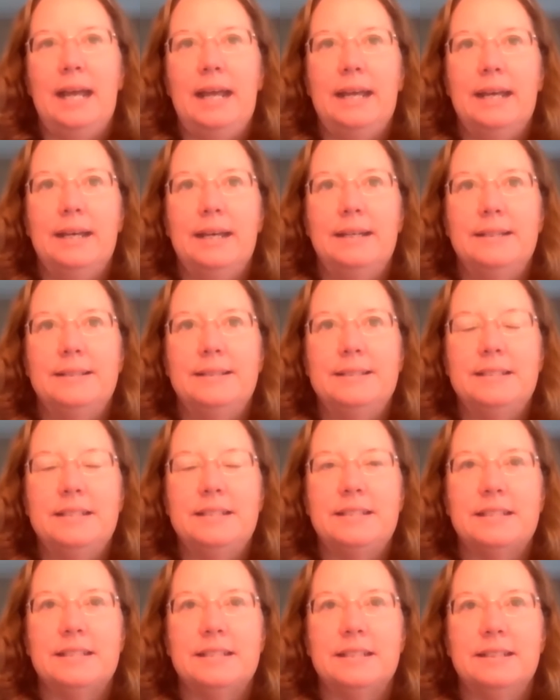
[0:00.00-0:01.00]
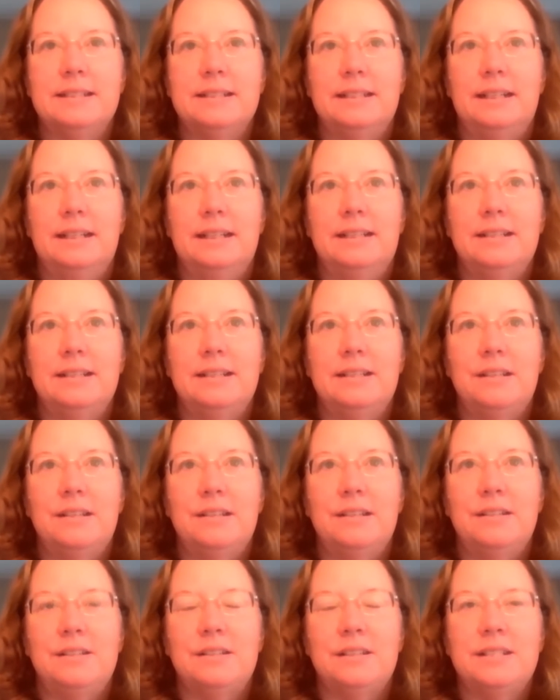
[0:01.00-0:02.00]
And
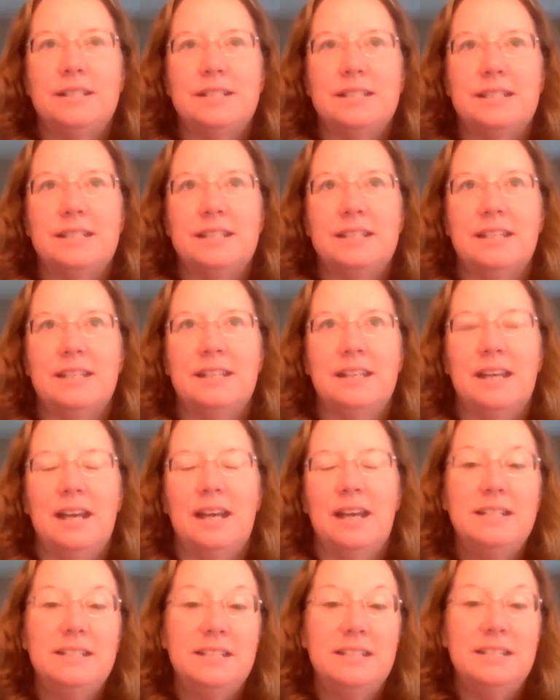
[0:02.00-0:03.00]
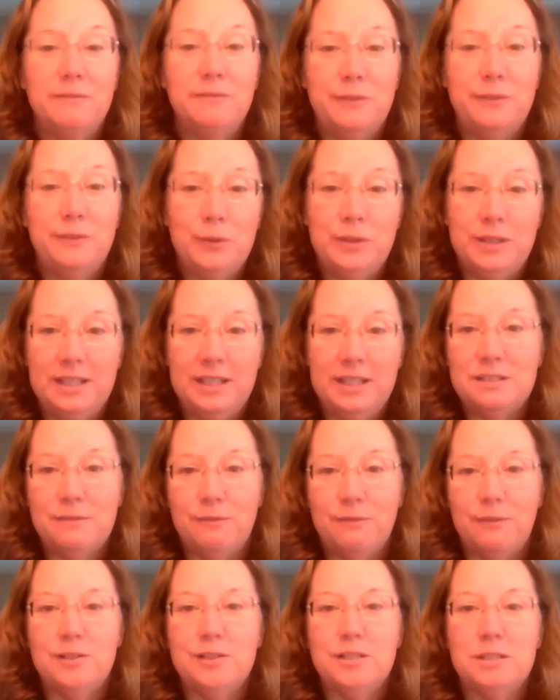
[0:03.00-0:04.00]
just, I did a few
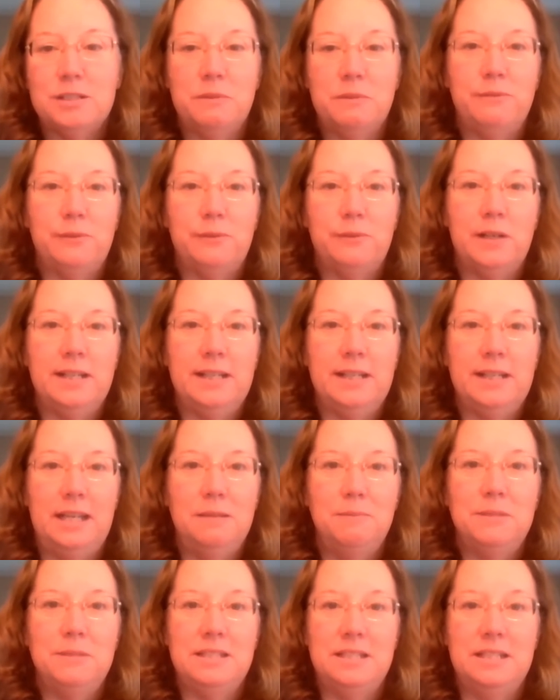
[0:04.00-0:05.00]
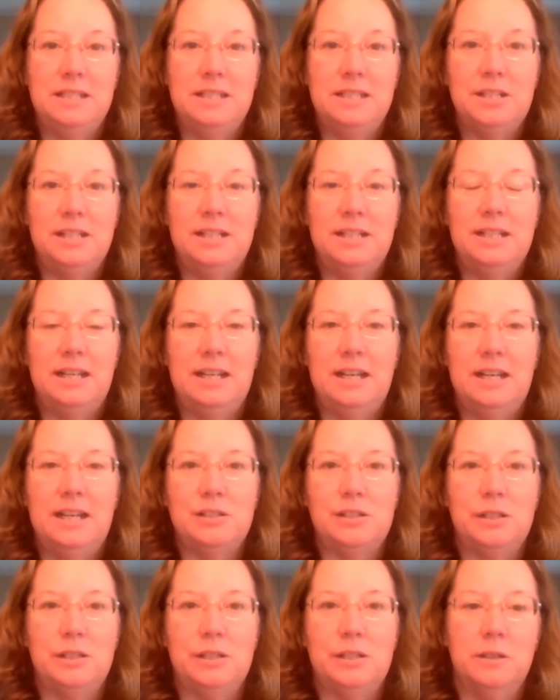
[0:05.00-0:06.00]
things first before I came to teaching. I
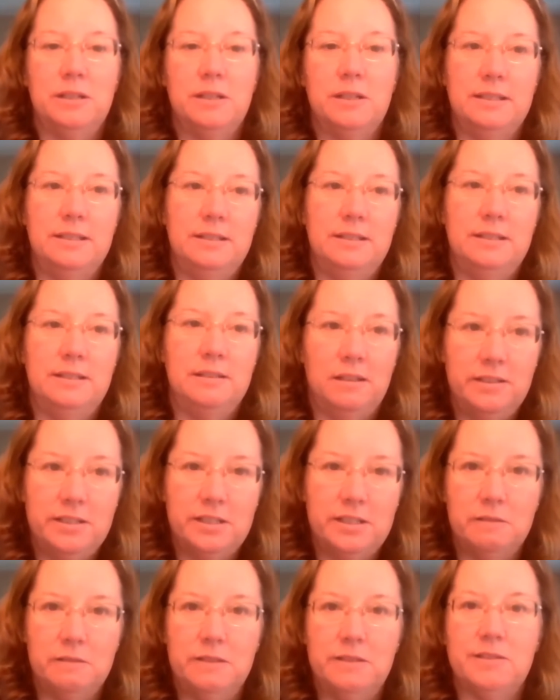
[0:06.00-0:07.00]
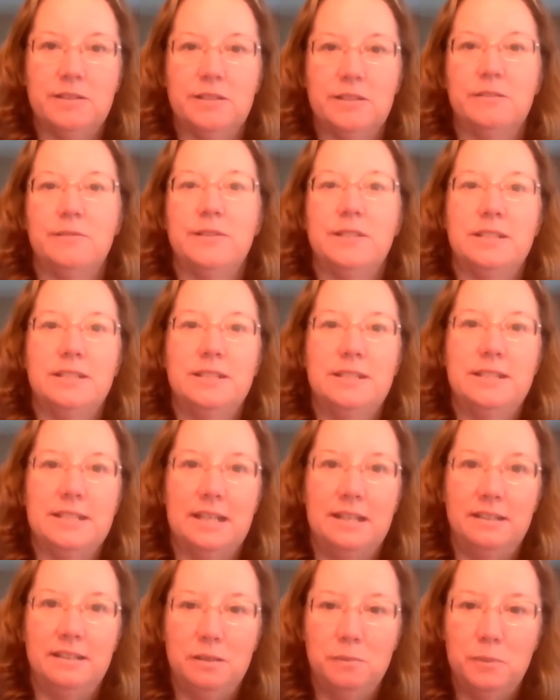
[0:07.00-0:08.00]
actually worked in college career
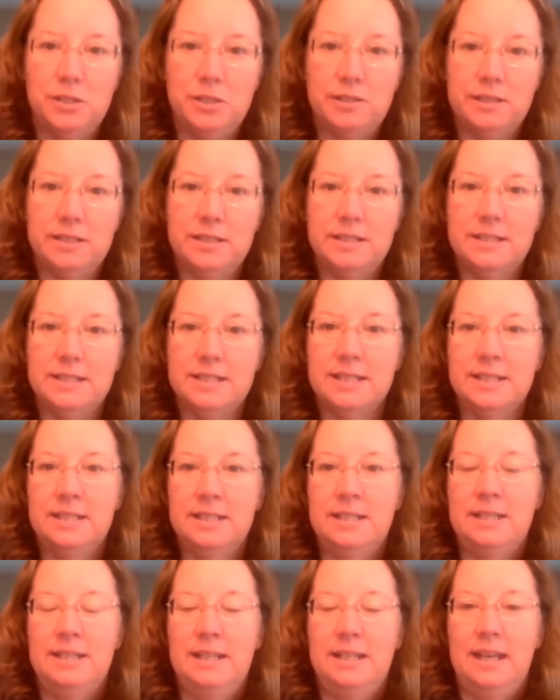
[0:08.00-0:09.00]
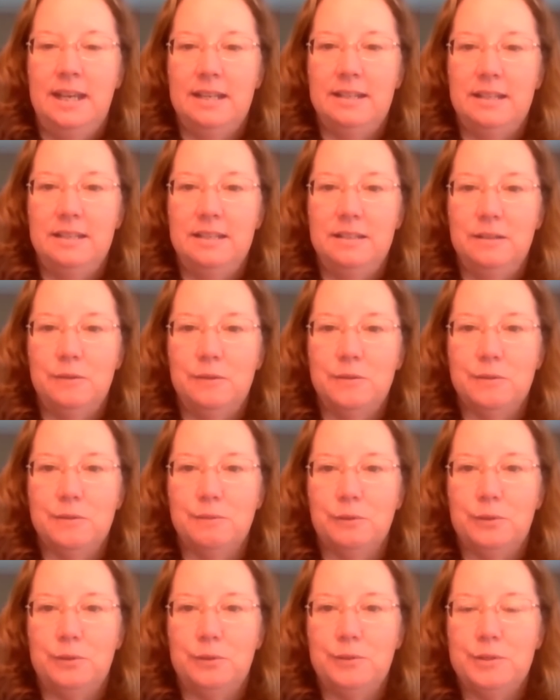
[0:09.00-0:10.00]
services and admissions and in
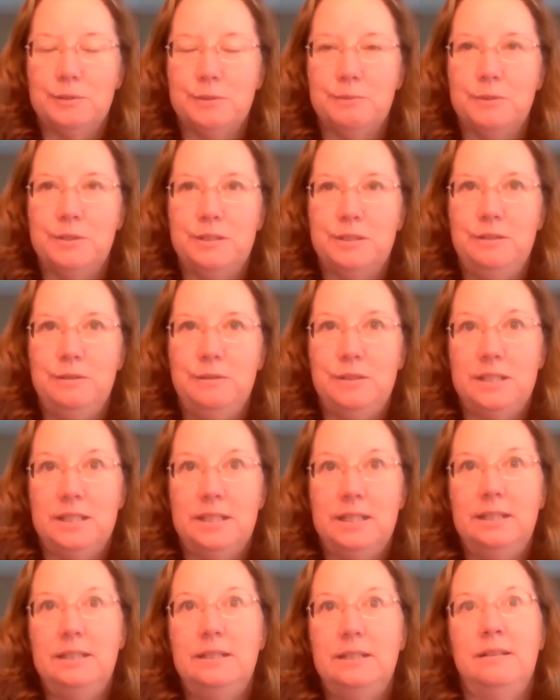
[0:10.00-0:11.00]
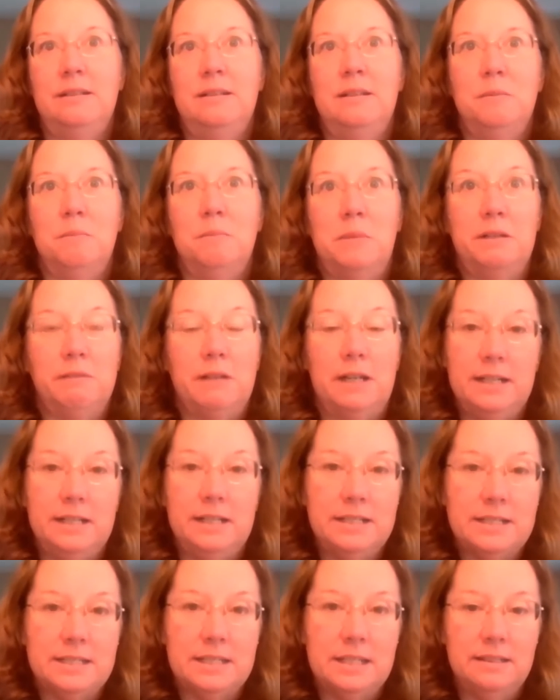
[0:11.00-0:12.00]
those roles was using my
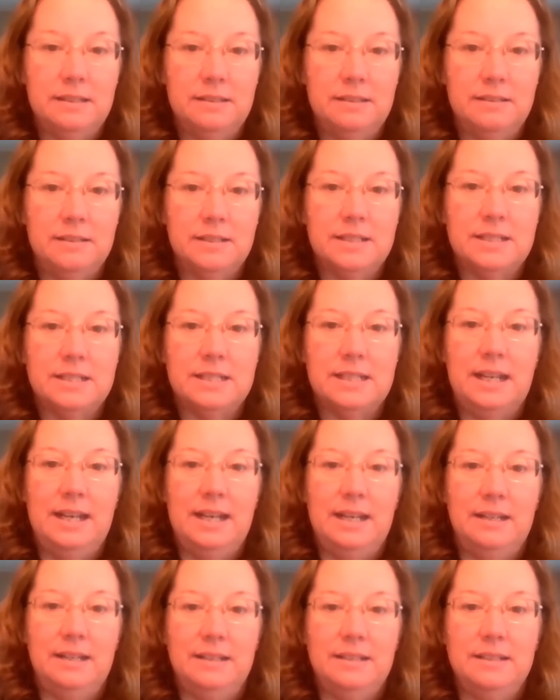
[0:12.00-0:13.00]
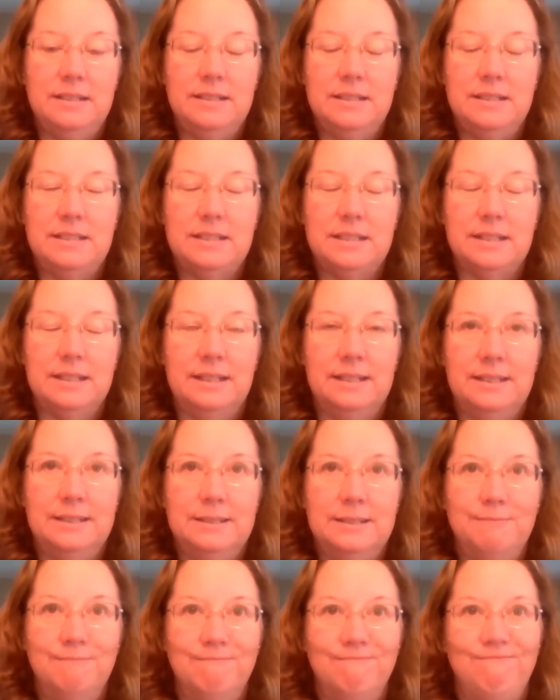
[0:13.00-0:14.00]
writing skills and
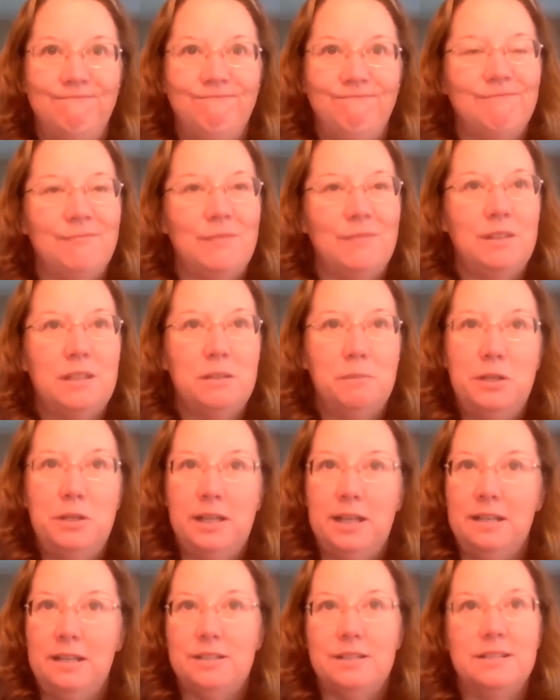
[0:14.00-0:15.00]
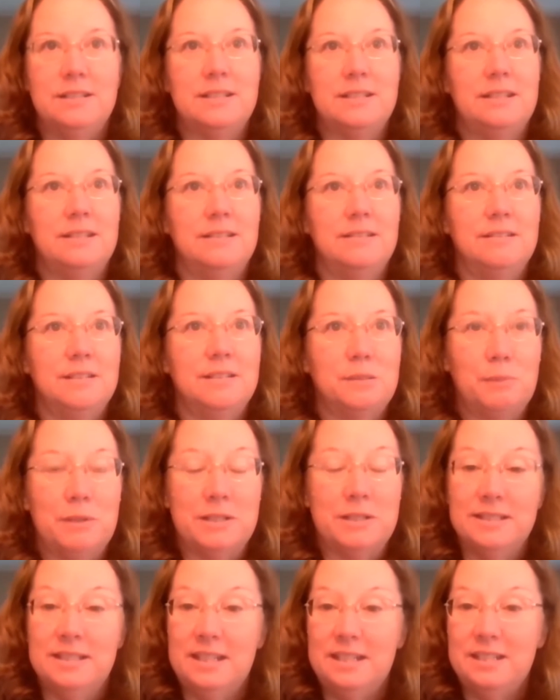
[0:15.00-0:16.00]
um, communication skills,
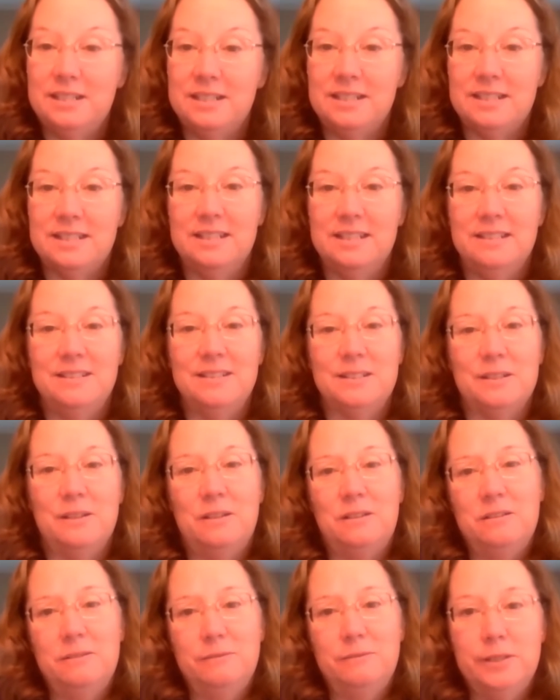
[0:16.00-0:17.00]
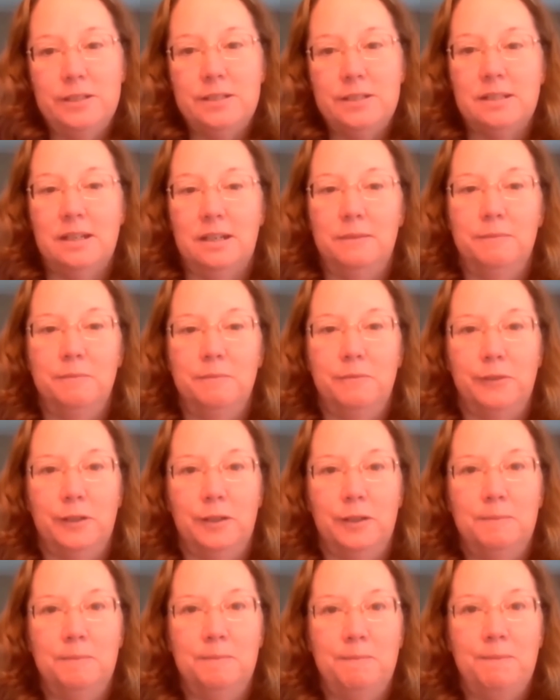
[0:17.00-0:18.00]
presentation skills, all of which come
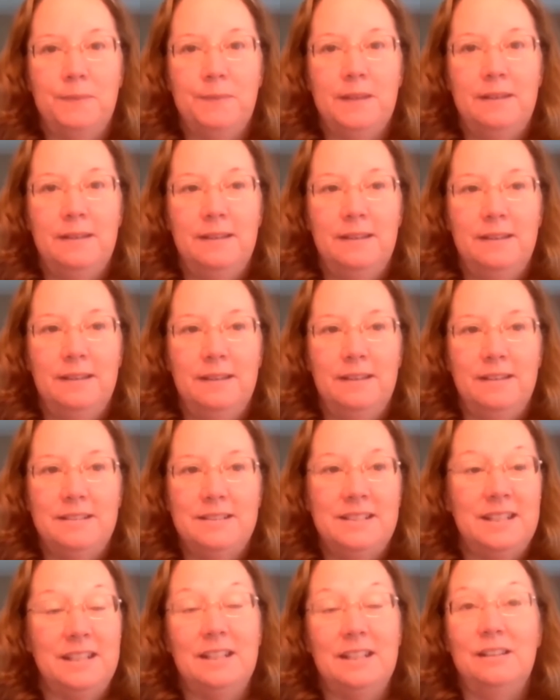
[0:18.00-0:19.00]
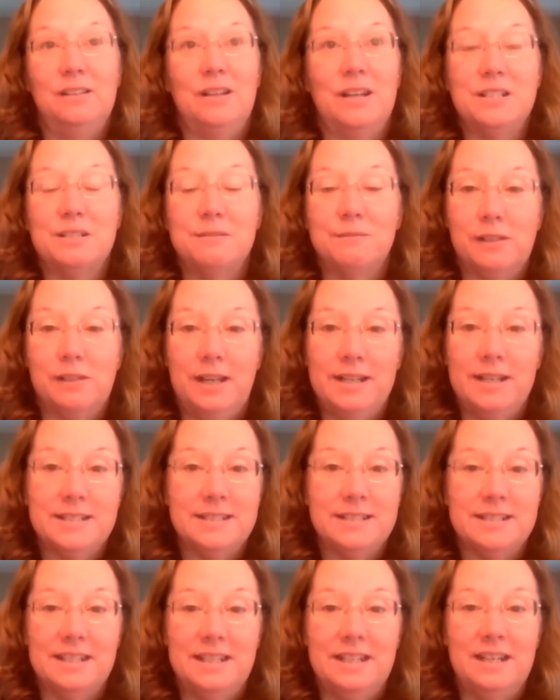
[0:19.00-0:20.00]
from taking lots of
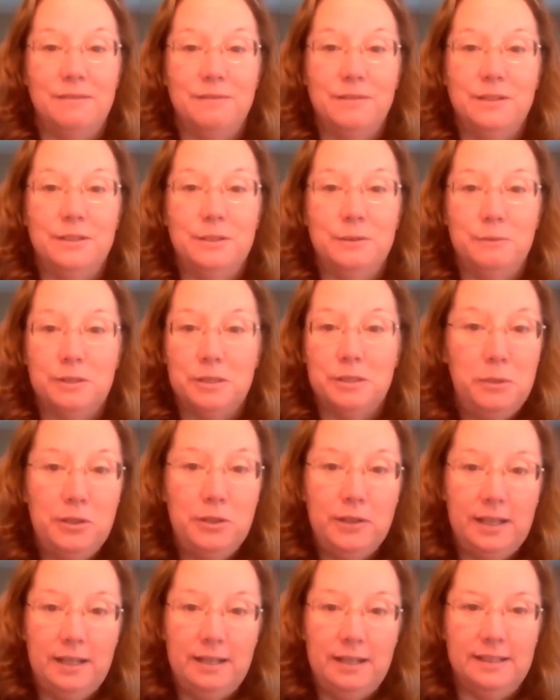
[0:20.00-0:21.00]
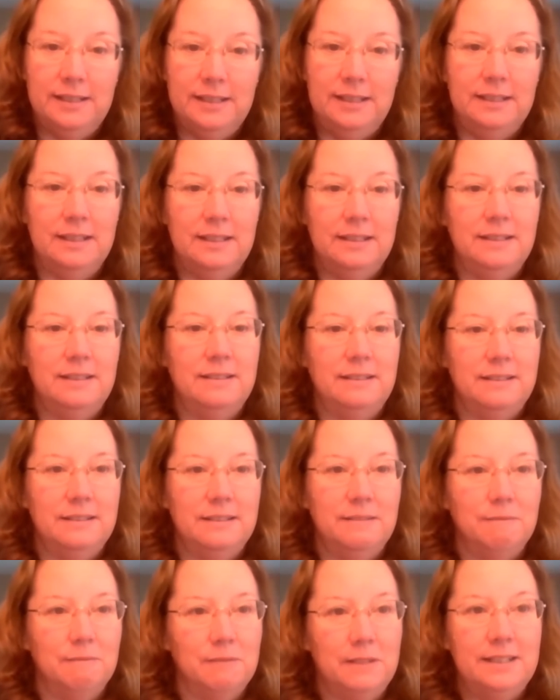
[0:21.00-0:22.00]
classes that have to do with communicating
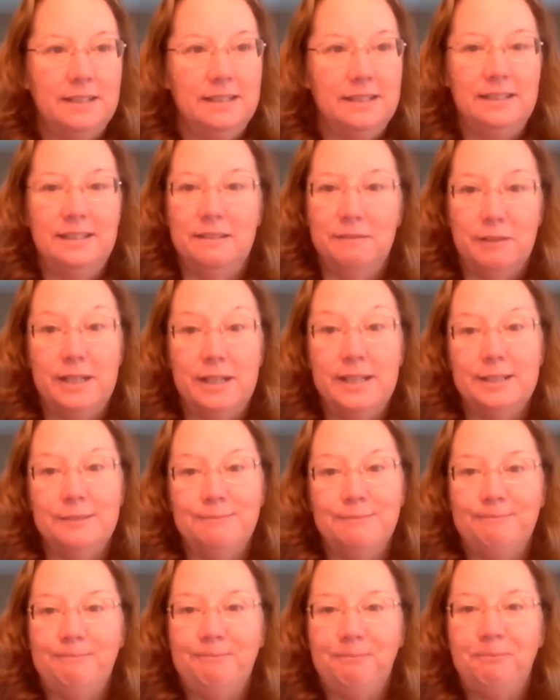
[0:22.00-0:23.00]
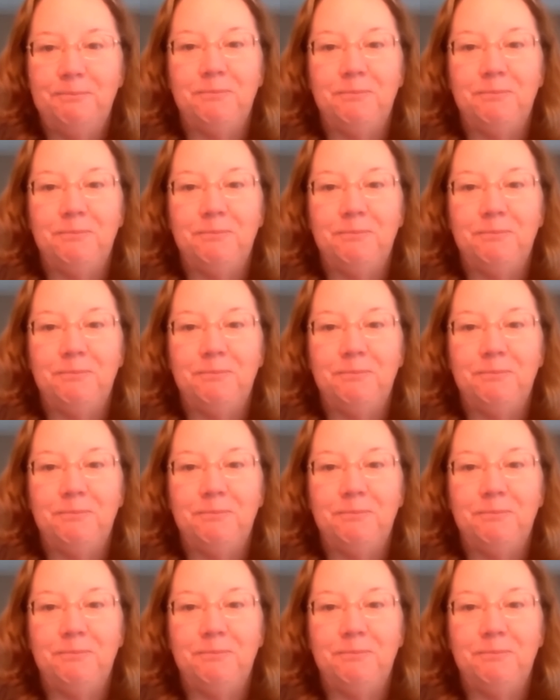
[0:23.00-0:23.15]
and reading and writing.